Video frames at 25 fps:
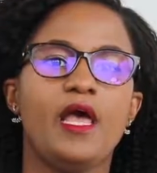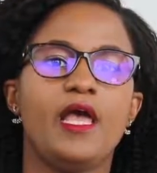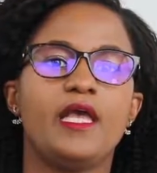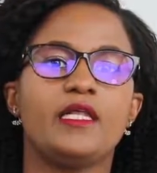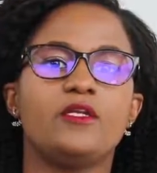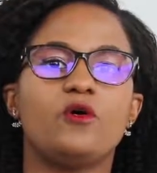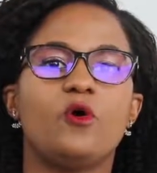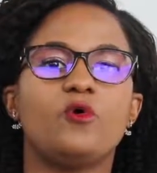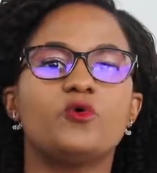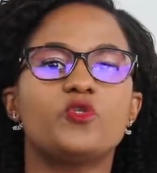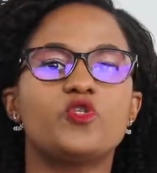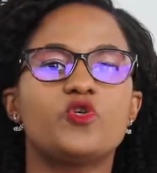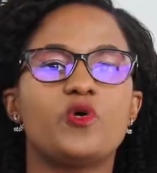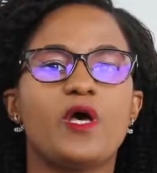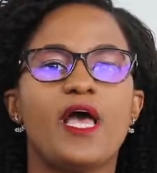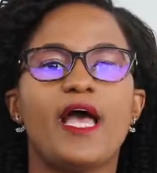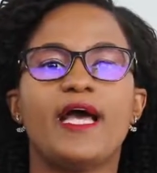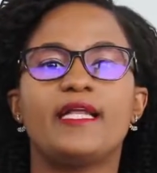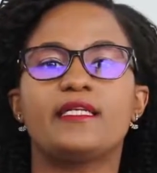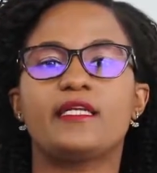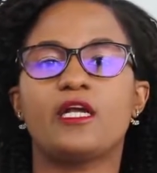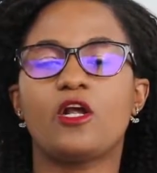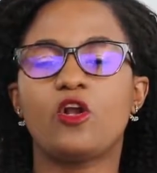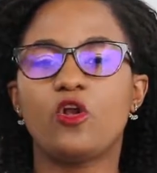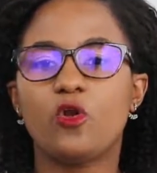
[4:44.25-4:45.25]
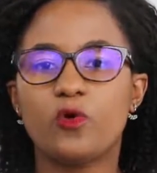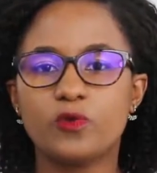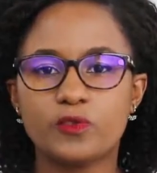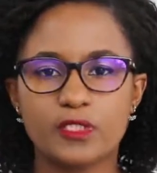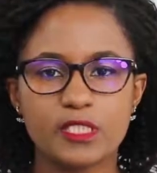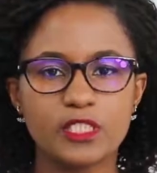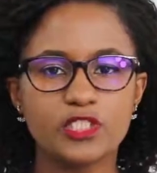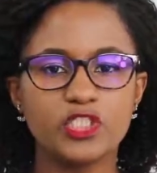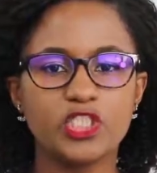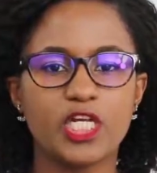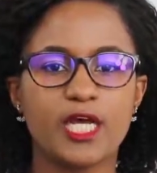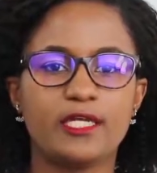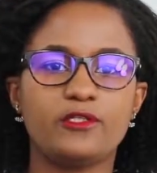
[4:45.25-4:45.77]
It also had
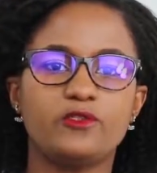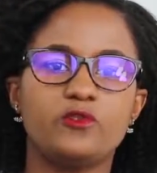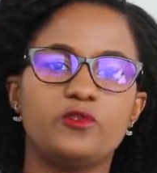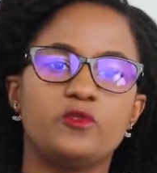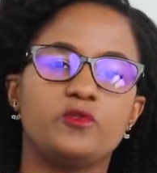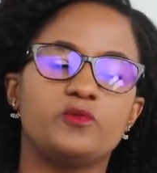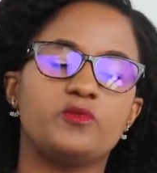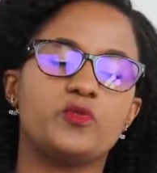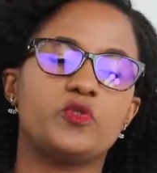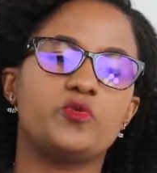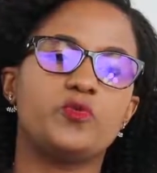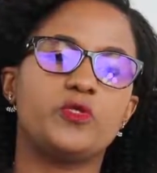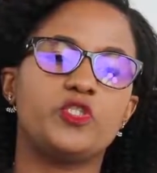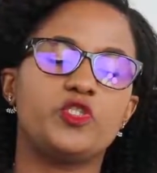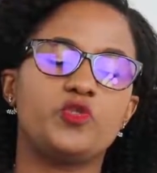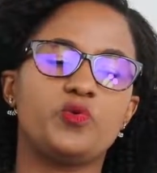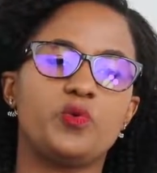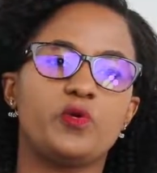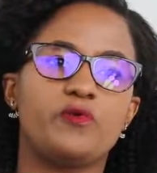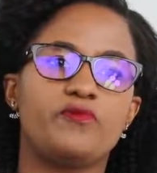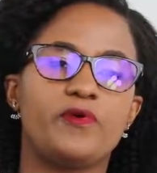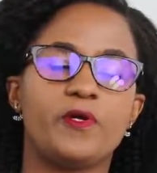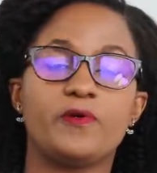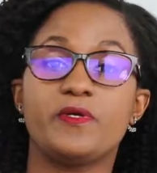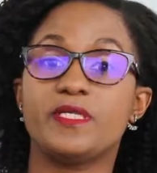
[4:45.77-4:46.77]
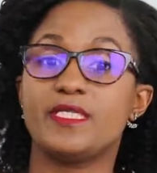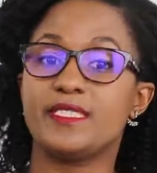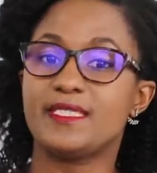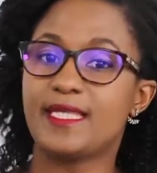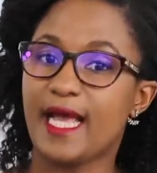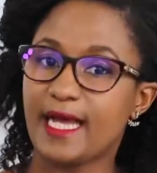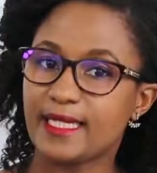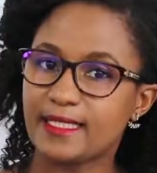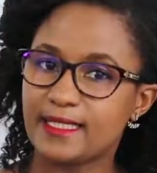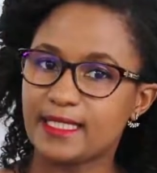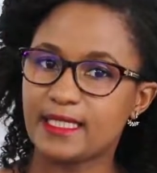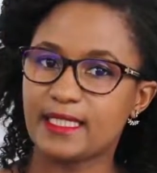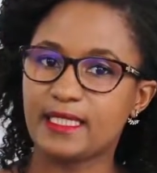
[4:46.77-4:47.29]
closed chat rooms, which were very
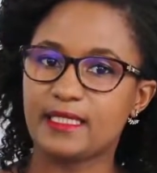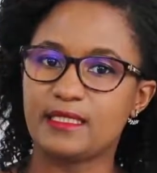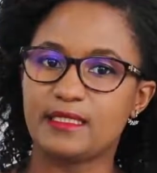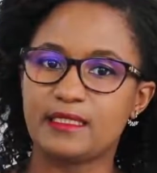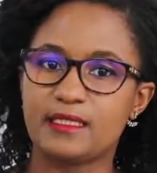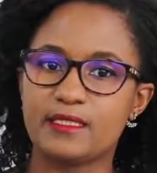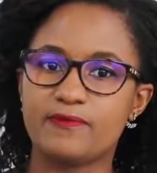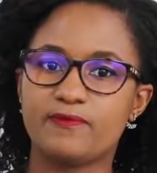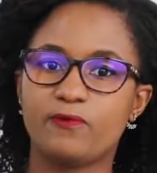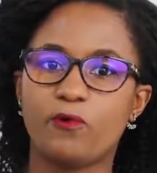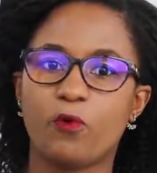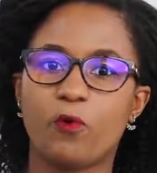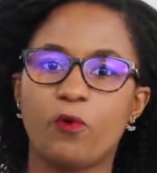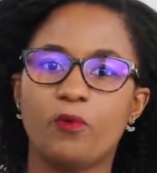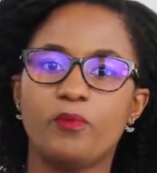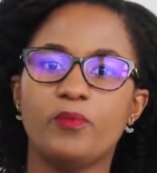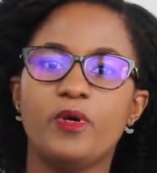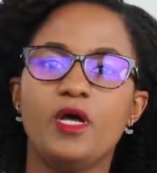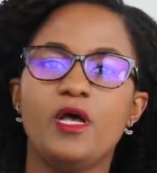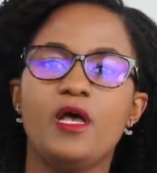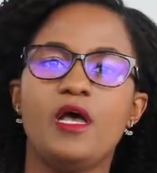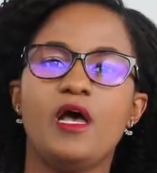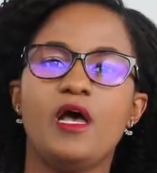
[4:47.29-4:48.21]
static in its form,